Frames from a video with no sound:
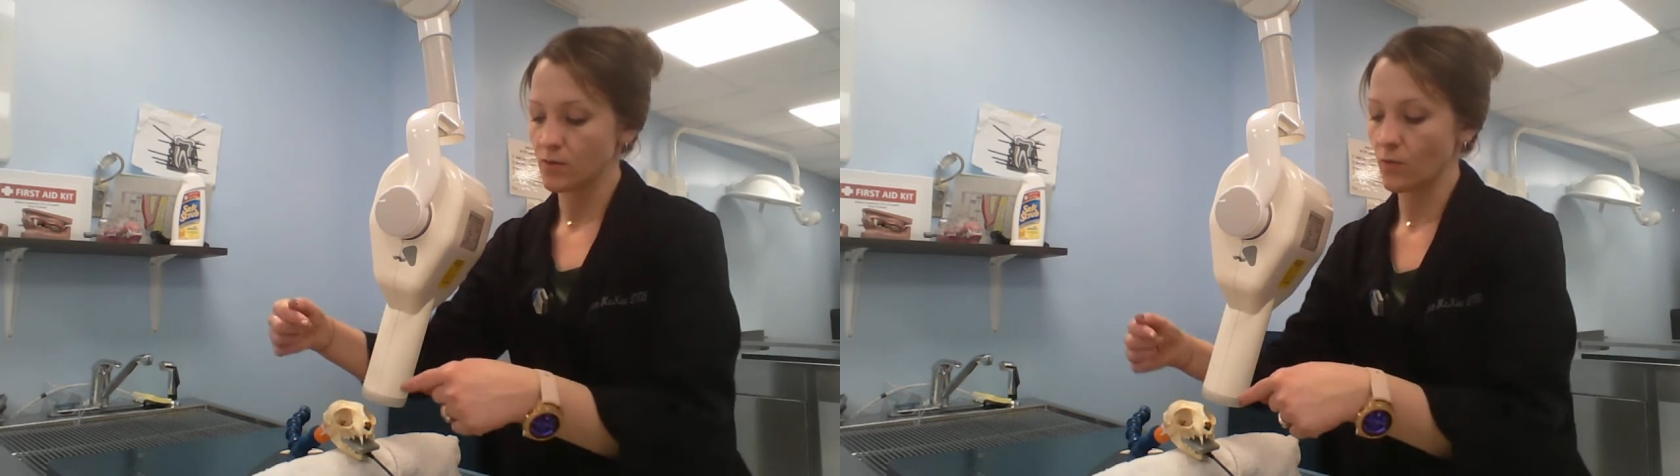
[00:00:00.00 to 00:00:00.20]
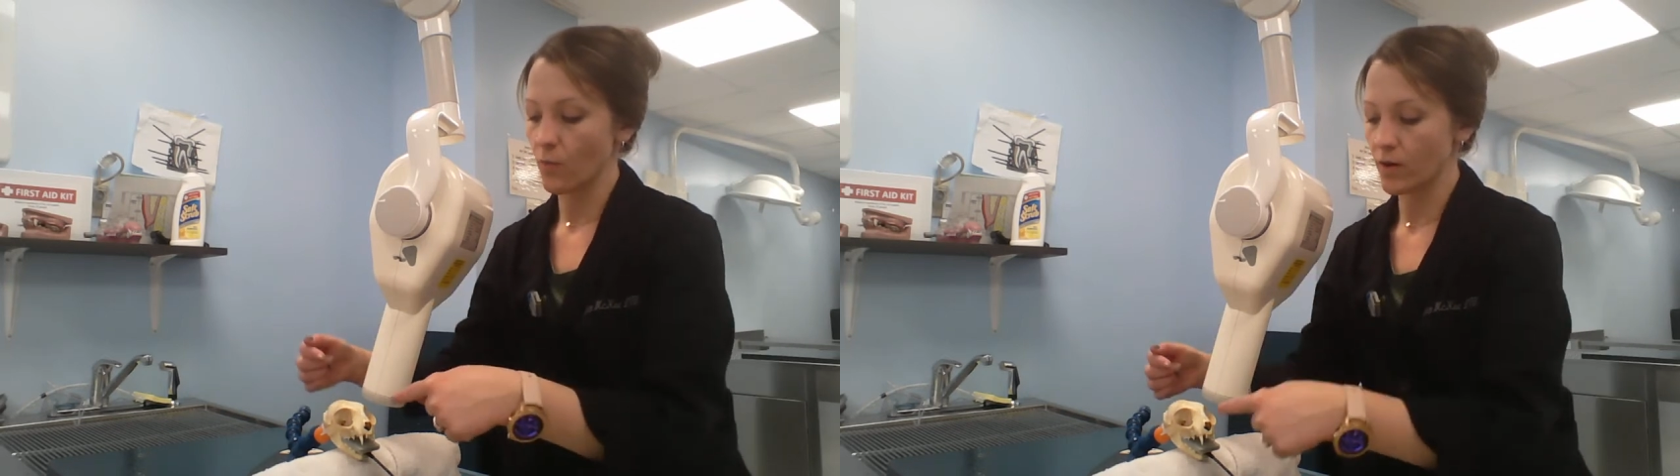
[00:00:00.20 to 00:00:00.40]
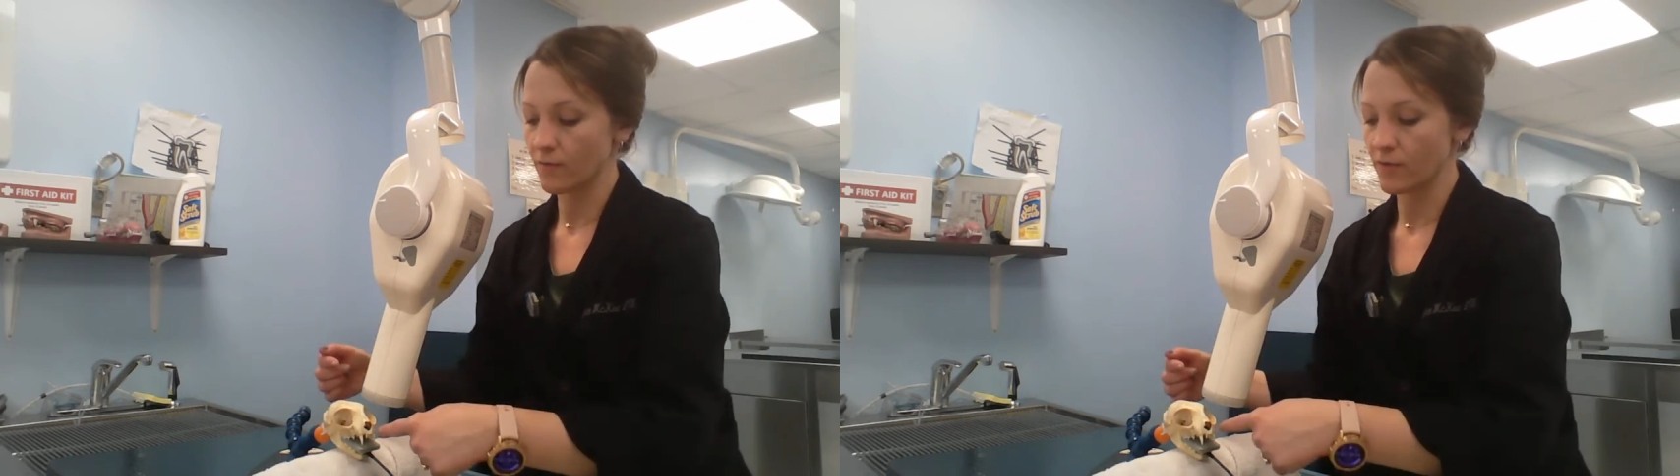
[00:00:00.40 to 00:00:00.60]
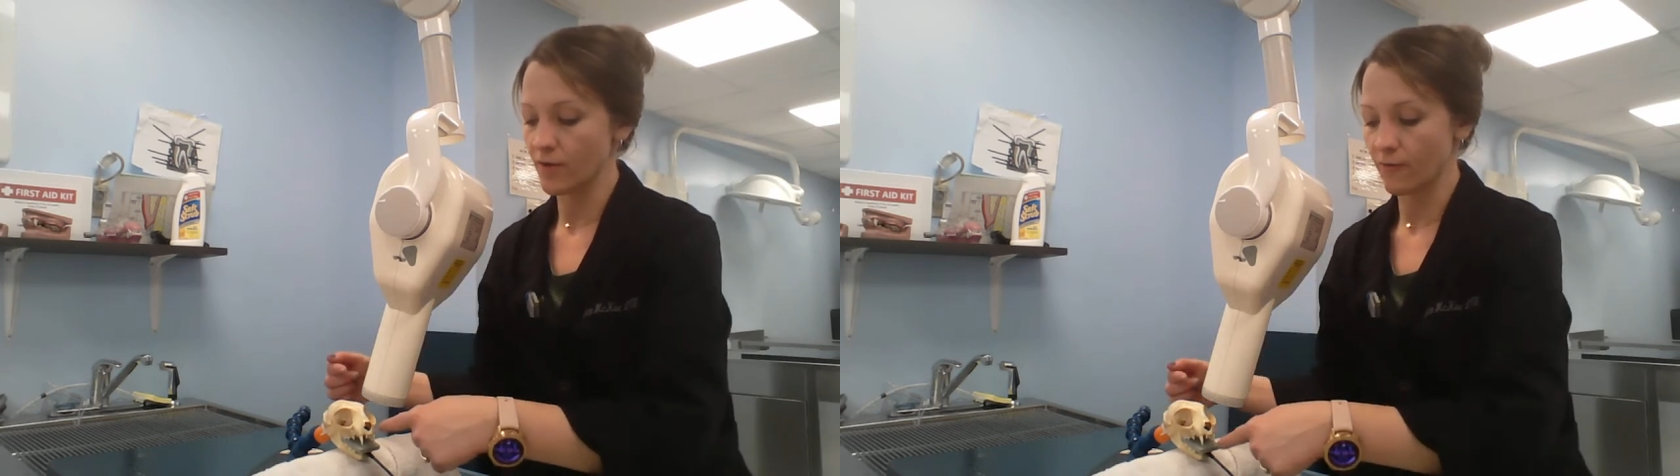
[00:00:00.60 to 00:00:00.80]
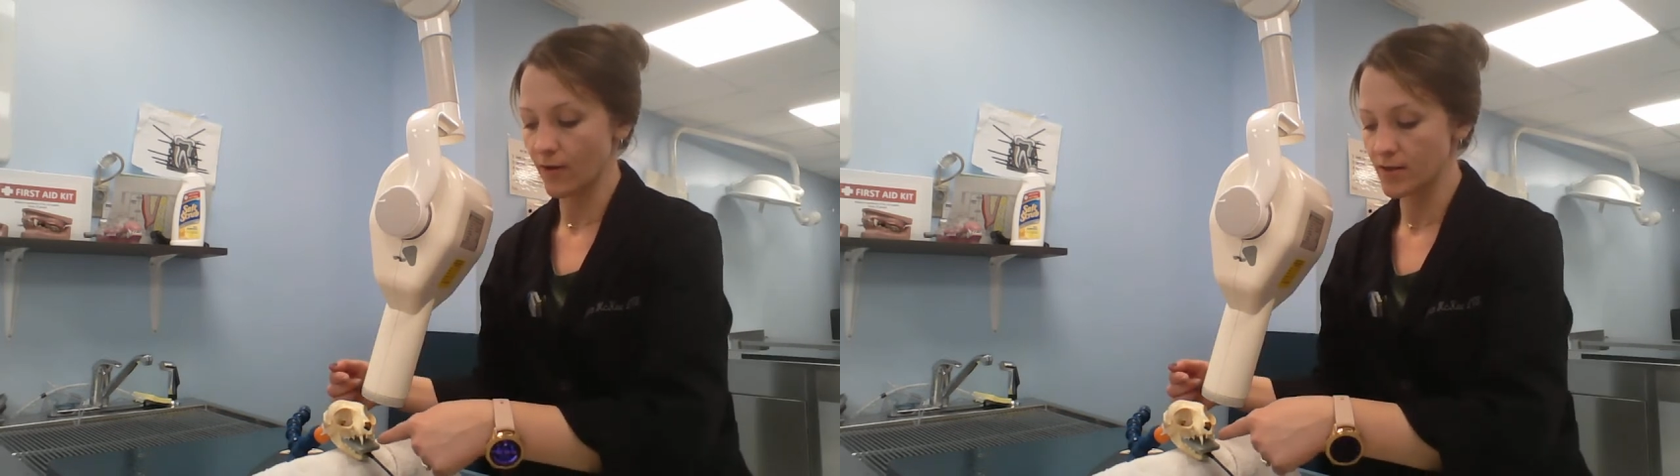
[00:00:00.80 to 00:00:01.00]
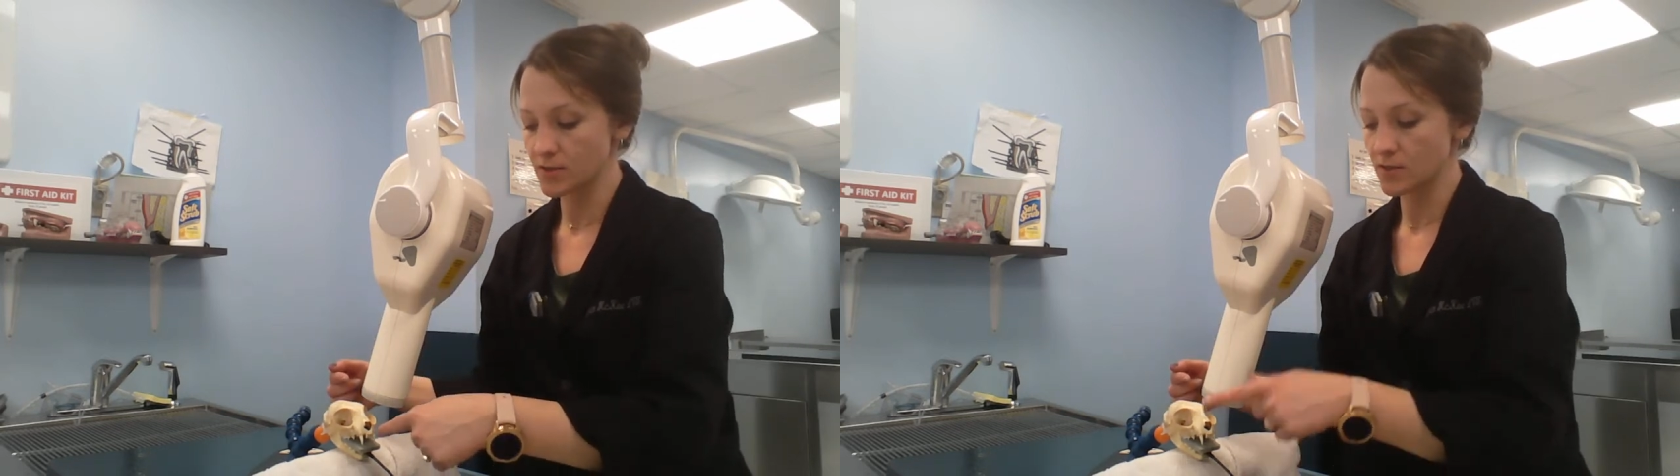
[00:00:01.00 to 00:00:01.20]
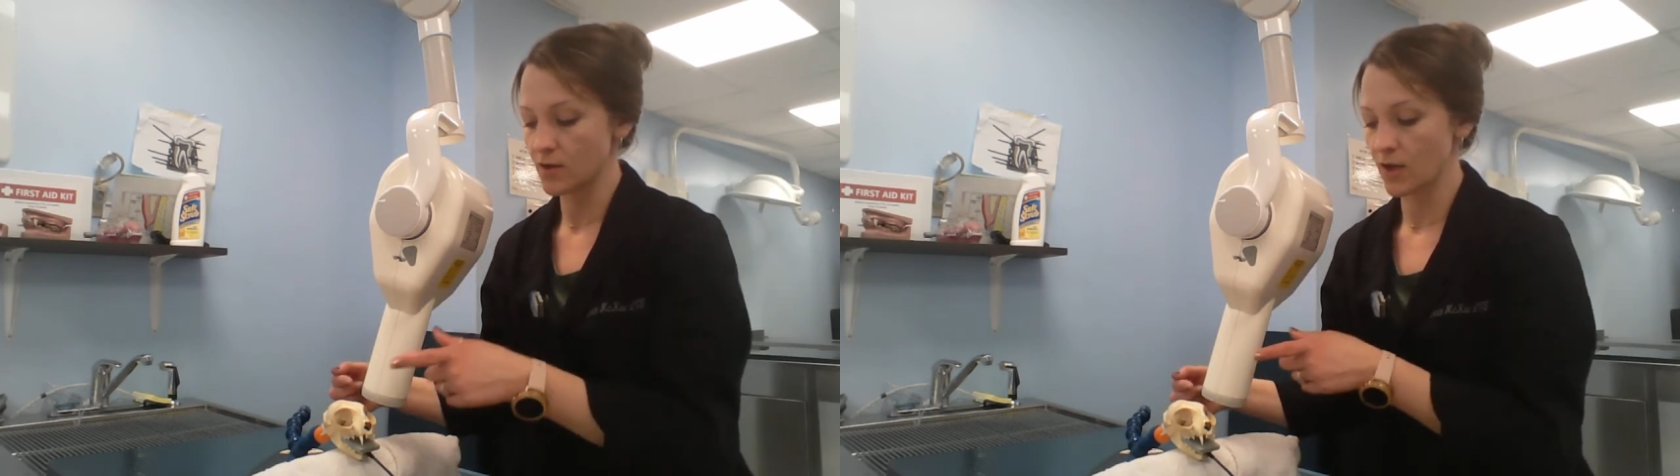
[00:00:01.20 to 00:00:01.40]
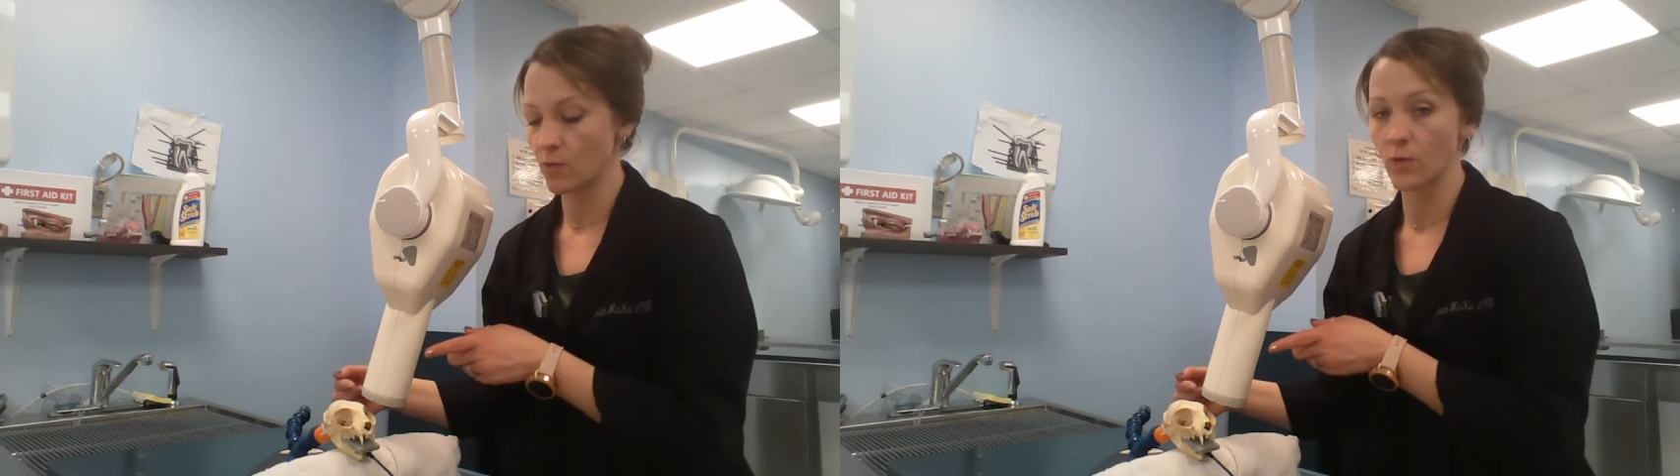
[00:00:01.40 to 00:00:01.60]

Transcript: one of the front, and